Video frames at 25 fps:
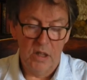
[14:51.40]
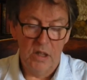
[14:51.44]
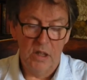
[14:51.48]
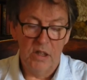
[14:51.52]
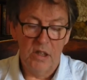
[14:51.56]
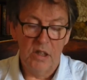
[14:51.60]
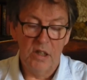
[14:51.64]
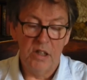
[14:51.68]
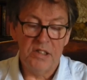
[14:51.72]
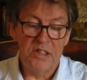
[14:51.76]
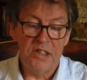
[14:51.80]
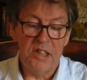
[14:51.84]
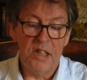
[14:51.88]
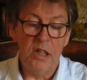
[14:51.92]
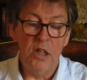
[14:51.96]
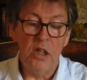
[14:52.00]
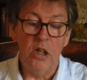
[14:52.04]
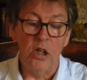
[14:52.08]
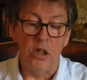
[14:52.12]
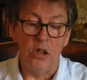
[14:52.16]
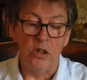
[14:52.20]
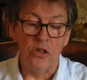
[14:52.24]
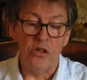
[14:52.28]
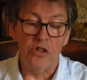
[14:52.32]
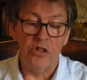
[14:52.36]
As they
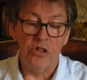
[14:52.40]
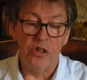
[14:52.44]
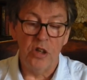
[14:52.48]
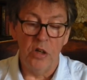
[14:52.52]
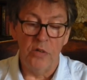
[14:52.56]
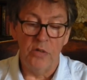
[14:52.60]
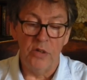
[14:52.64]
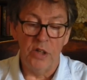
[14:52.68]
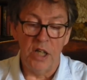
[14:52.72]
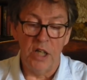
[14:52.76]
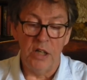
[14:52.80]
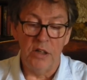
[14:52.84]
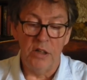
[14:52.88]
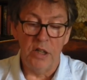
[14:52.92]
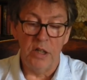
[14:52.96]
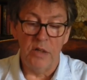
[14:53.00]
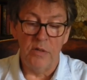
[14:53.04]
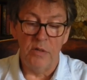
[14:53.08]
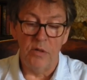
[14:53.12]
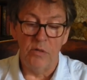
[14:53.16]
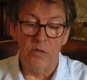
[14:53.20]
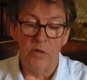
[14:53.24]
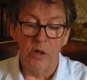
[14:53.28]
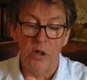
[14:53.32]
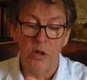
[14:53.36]
lurched over the
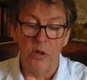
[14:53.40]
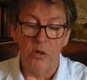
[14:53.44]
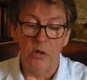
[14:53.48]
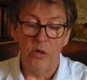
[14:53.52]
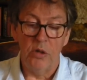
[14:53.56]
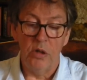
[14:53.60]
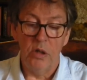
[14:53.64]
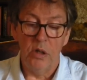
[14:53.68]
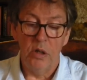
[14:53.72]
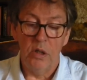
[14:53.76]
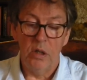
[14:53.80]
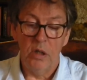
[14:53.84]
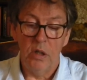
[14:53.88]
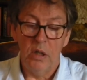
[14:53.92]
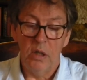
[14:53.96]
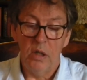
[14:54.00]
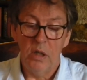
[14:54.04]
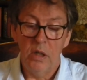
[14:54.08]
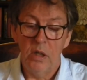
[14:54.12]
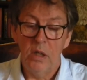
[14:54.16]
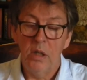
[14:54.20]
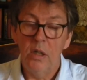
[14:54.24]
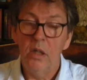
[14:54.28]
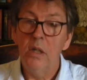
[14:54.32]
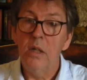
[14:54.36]
uneven road,
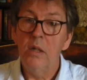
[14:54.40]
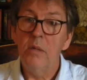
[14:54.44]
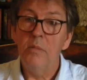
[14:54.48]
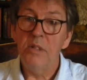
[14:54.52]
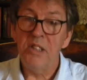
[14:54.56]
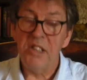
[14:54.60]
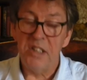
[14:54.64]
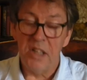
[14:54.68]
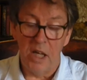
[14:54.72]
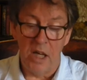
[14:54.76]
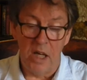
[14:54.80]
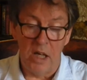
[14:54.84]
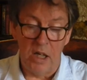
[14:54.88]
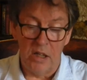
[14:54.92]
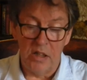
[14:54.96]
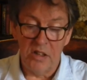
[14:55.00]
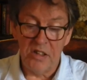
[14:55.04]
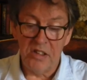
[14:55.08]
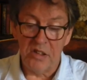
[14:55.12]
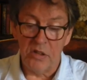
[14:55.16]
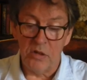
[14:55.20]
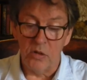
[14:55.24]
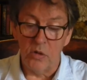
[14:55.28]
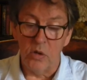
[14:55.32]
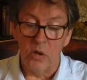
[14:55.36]
Mr. Egg
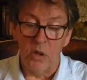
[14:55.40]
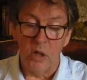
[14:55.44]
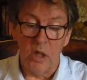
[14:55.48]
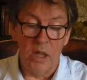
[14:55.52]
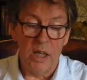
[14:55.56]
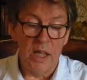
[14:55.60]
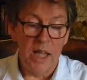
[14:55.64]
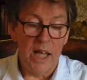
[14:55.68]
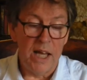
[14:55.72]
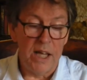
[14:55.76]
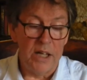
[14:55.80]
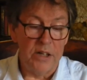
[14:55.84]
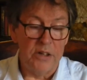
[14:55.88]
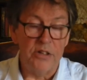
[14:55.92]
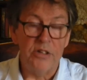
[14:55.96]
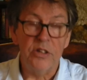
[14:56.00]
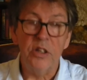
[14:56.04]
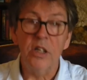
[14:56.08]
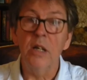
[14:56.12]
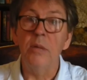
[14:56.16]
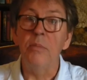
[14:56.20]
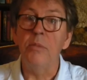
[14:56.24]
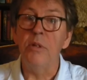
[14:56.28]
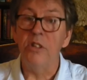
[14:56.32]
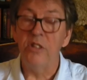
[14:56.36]
saw a lad
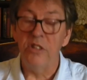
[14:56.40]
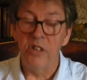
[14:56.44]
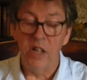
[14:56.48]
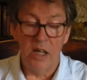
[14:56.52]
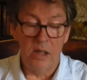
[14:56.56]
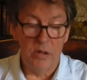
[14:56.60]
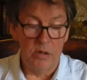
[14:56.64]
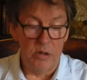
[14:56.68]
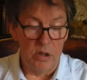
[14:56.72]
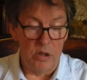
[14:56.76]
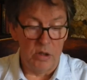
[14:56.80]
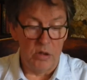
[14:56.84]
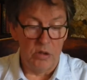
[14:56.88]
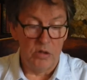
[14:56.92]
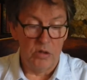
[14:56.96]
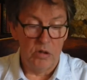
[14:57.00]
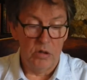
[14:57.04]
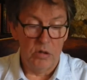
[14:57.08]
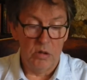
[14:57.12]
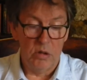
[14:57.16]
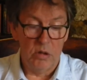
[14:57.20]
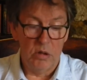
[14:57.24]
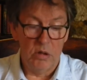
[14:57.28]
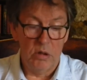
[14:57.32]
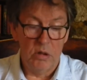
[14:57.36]
coming down it.
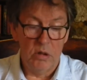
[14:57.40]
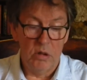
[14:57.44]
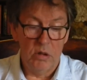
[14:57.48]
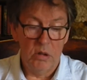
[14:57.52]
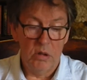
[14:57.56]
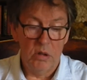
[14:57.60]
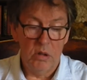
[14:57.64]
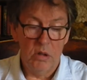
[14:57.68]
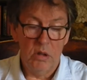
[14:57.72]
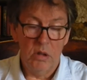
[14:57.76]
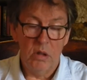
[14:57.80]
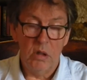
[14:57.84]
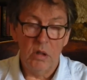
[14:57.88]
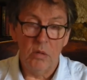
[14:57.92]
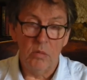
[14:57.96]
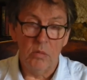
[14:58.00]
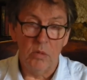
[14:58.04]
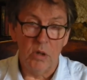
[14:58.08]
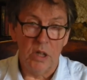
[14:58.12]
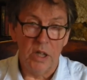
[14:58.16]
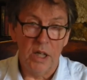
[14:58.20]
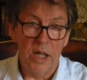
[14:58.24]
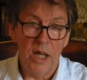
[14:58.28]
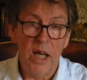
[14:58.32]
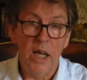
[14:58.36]
In
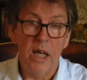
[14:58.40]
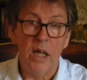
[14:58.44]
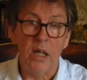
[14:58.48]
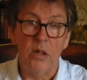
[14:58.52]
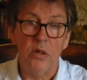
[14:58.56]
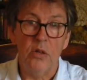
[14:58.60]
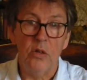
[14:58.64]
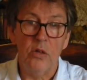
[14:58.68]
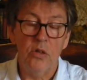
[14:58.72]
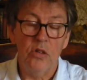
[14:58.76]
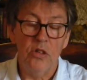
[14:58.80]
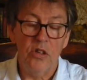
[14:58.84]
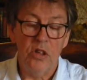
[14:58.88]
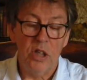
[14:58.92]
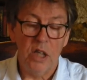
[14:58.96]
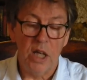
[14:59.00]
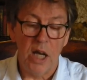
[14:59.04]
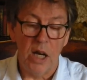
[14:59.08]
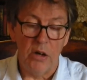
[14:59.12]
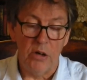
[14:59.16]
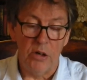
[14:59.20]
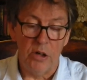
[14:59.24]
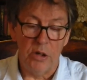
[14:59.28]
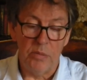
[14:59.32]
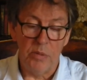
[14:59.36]
one hand he
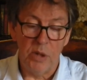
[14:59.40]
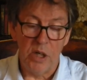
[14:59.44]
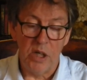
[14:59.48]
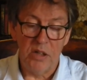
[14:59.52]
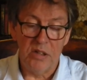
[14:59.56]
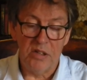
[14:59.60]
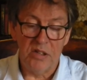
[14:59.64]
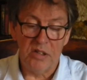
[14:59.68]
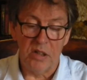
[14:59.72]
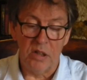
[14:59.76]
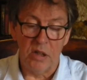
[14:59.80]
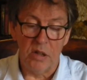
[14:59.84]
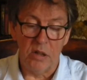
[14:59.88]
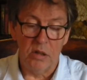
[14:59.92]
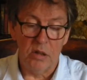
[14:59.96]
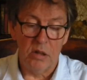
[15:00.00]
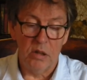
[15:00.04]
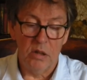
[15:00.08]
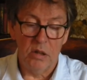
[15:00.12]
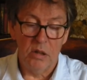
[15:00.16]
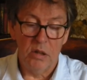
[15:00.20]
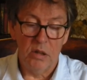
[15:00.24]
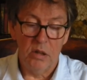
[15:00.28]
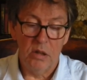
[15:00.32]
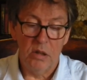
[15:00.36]
carried a basket.
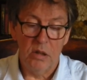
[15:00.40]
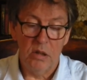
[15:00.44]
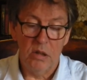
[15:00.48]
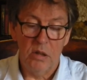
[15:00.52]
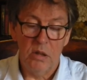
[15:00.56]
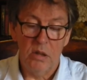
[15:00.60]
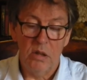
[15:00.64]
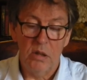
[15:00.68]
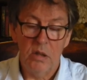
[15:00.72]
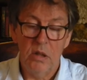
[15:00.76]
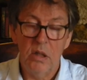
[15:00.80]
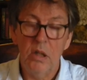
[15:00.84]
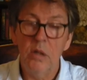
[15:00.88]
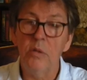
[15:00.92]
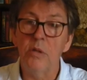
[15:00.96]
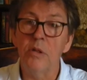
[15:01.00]
He was